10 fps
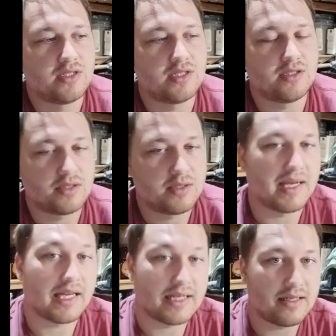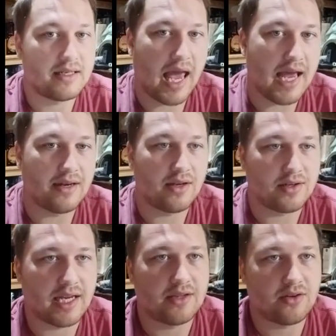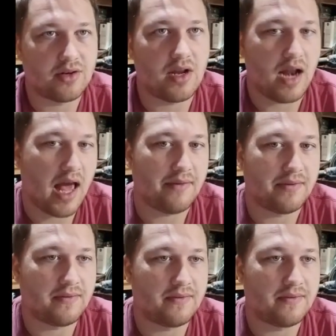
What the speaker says: make it end altogether, or not have it,